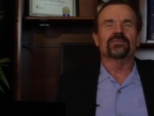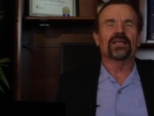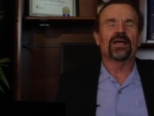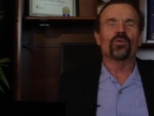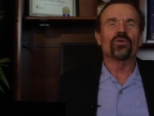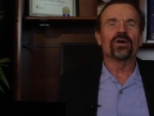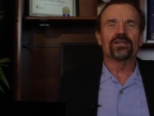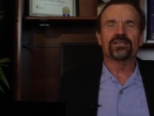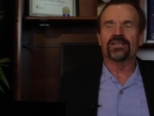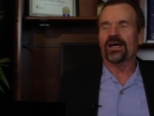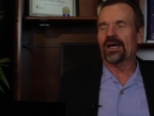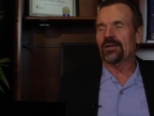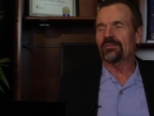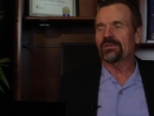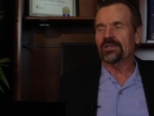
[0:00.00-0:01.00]
at one
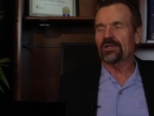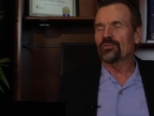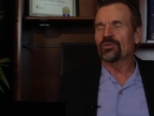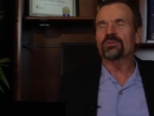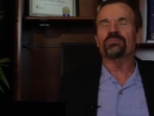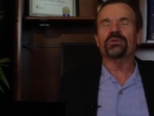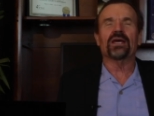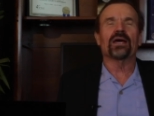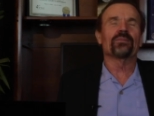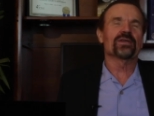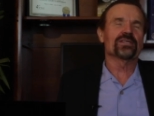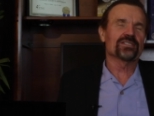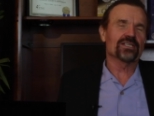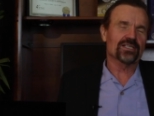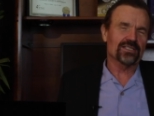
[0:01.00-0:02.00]
time, it wouldn't be
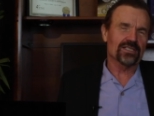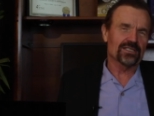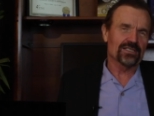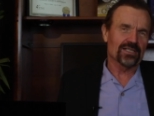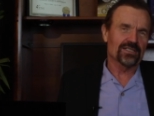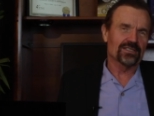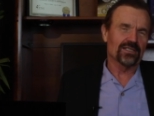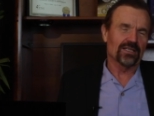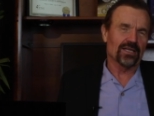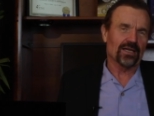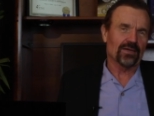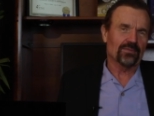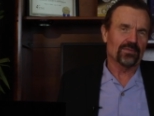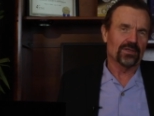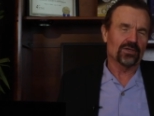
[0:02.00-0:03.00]
MS-66
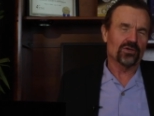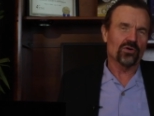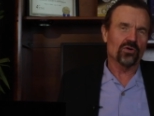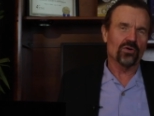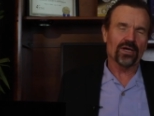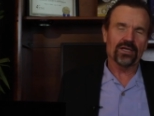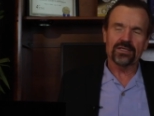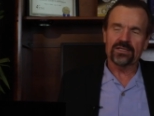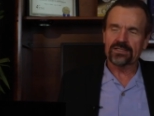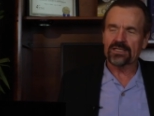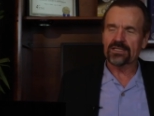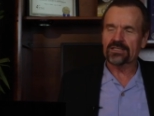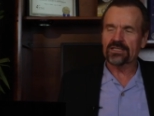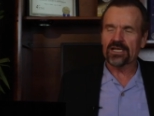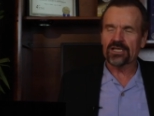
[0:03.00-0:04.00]
today. The coin is
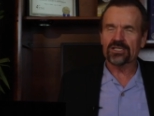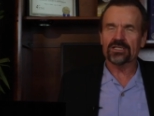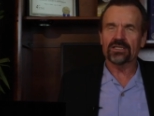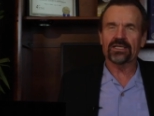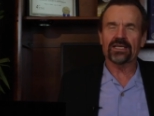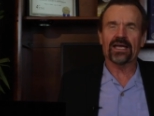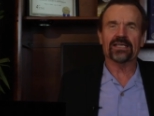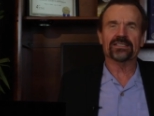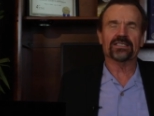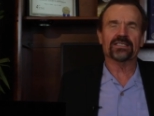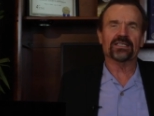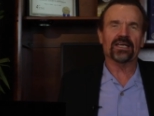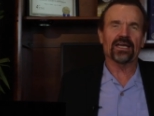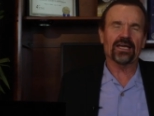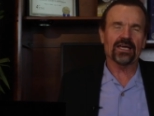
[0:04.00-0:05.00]
essentially as
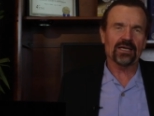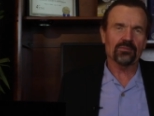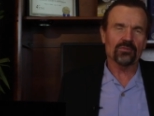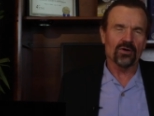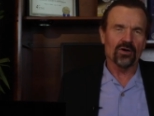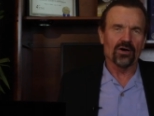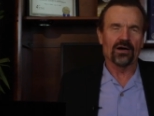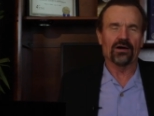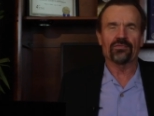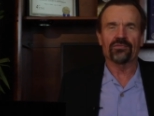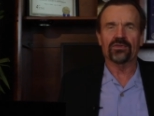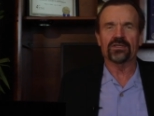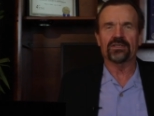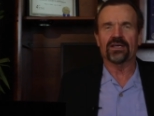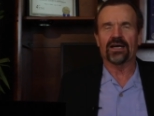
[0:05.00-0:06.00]
it came off
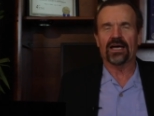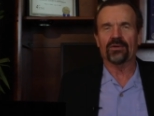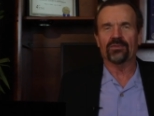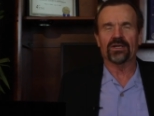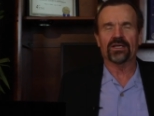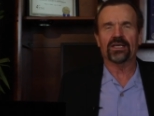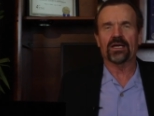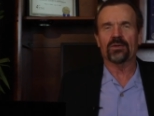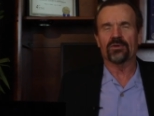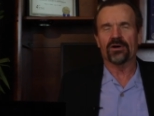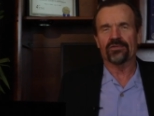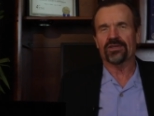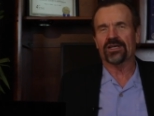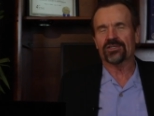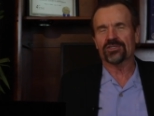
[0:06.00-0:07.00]
the die when it came
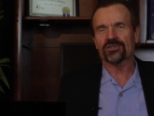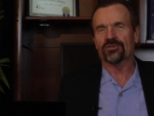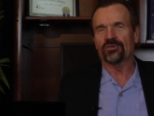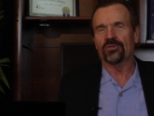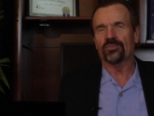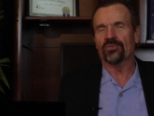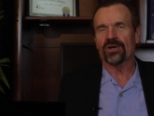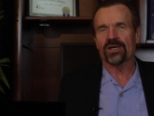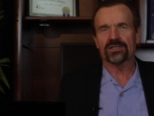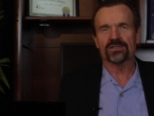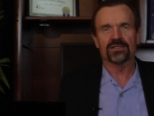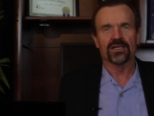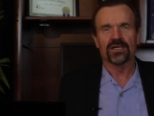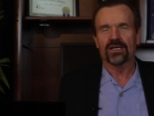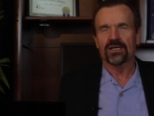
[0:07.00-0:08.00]
off that screw
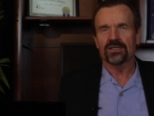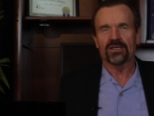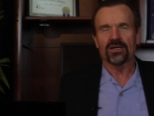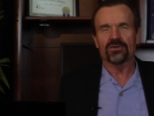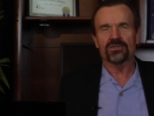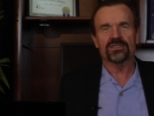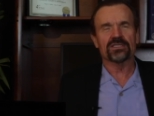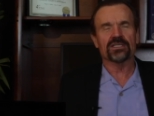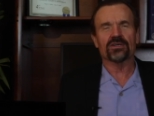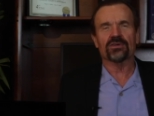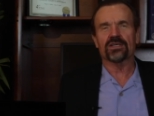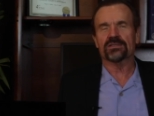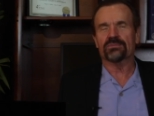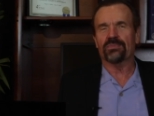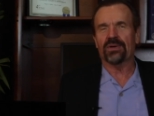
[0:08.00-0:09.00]
press. No
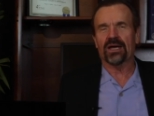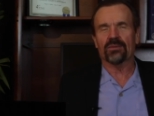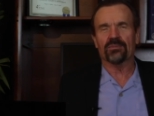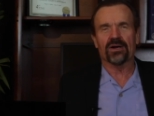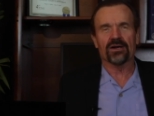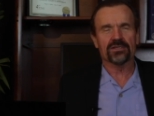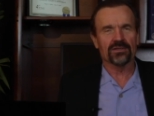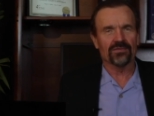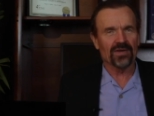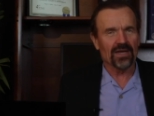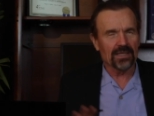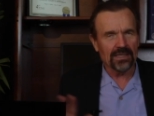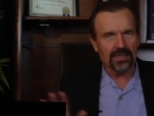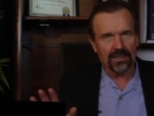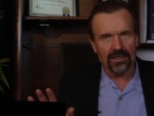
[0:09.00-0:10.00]
serious bag marks of
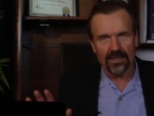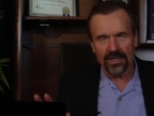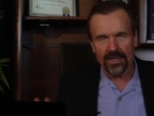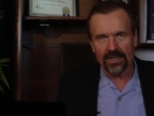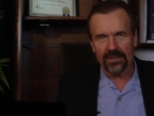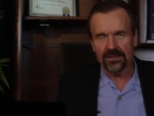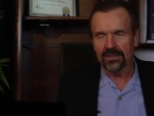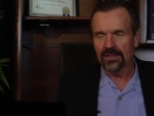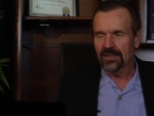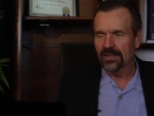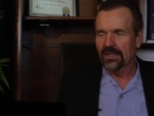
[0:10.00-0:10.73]
any kind,